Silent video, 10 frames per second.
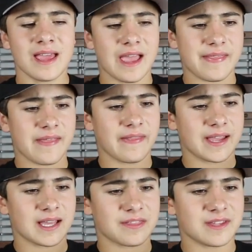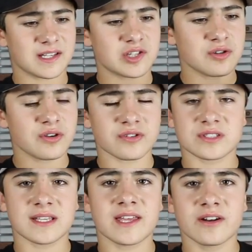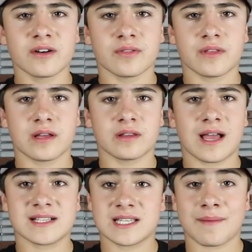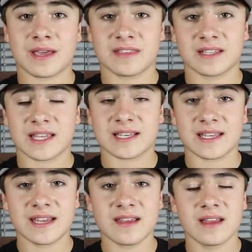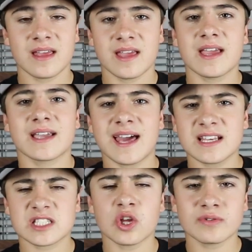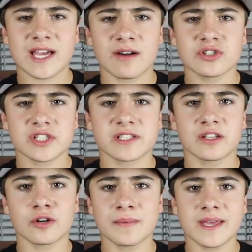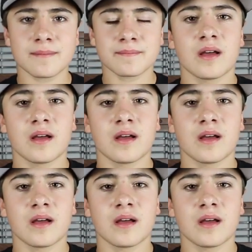And then like, I think 2 years later, the last time I think they did it, it kind of slowed down just a little bit.